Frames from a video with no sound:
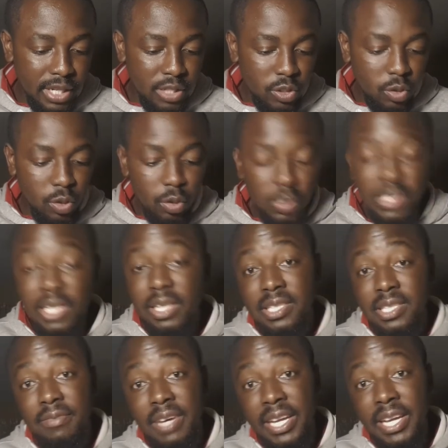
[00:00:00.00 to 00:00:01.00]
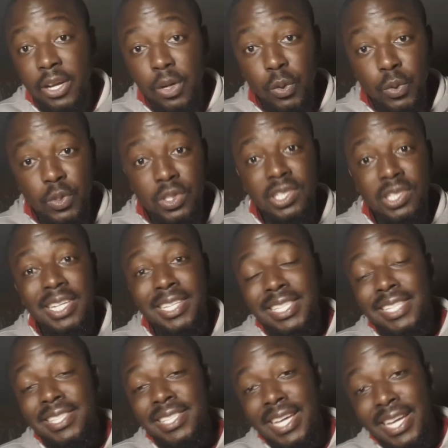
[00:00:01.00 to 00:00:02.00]
So those are the Savannah goats. As
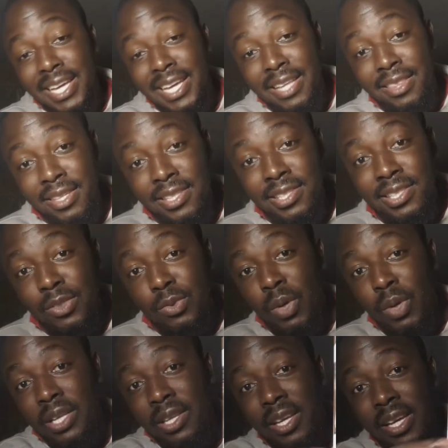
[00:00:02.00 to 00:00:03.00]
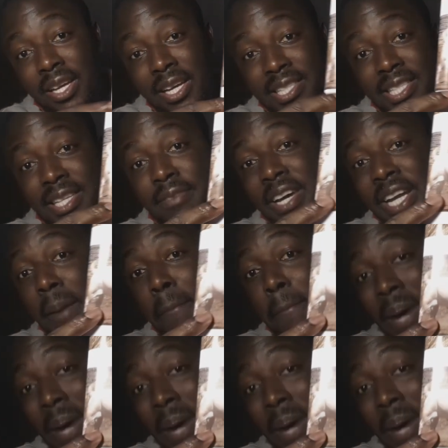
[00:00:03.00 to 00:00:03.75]
I say again, this is what a Savannah